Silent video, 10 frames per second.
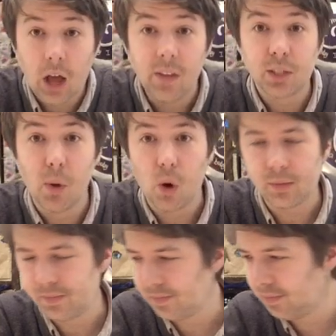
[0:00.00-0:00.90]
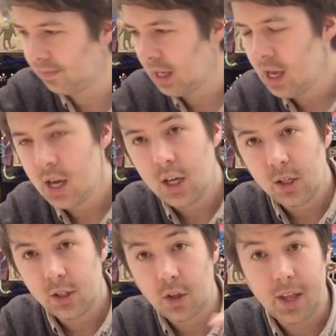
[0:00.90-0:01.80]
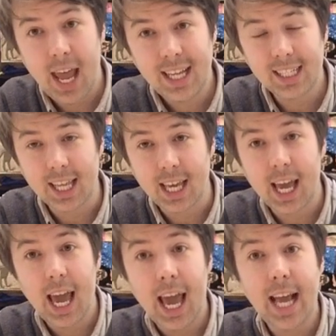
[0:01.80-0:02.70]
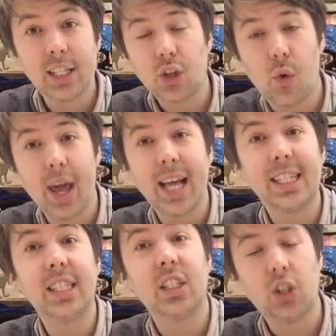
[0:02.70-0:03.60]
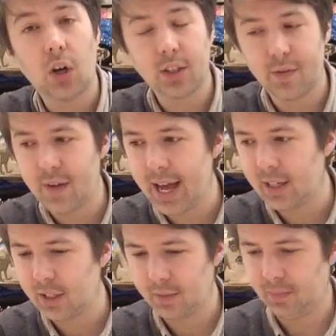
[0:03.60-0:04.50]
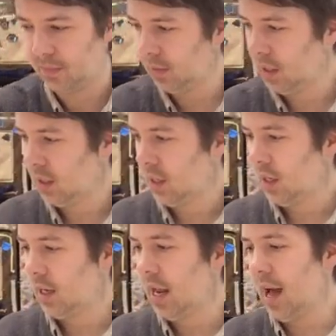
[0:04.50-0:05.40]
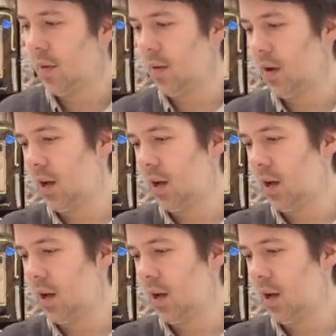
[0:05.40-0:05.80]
There's more. So the next thing is creating the dot effect. Now,